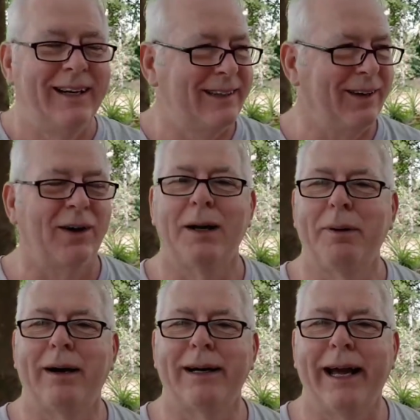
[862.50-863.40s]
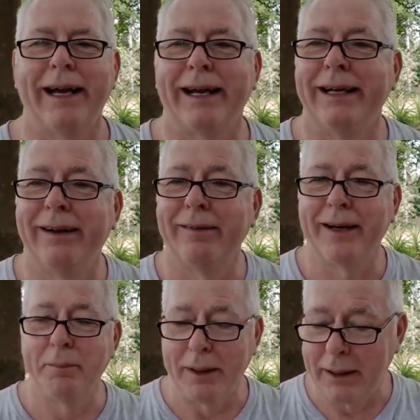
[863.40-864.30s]
Talking about cake and you don't
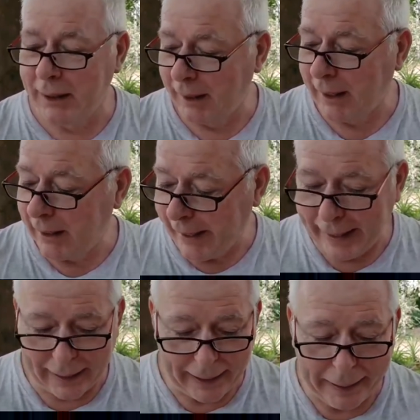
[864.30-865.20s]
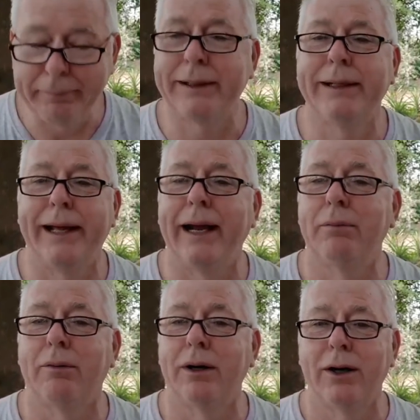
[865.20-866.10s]
give me none. I got an empty
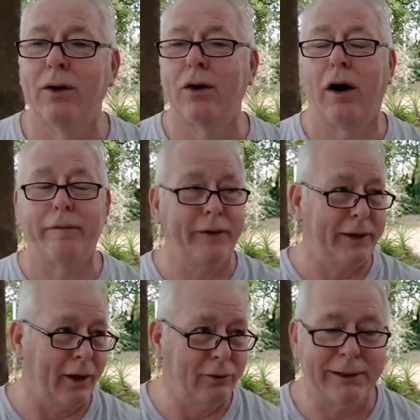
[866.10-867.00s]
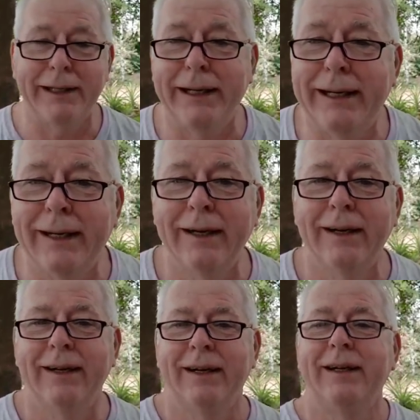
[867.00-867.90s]
table with no coffee, no tea,
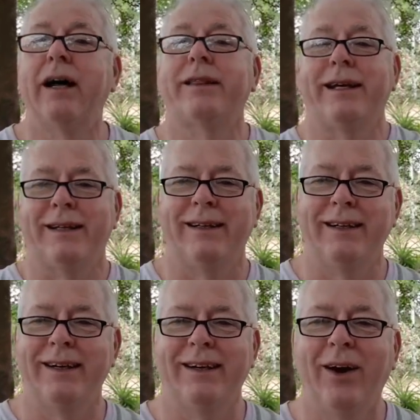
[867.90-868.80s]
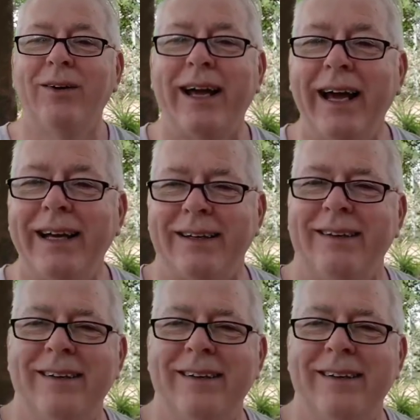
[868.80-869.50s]
nothing. No cake.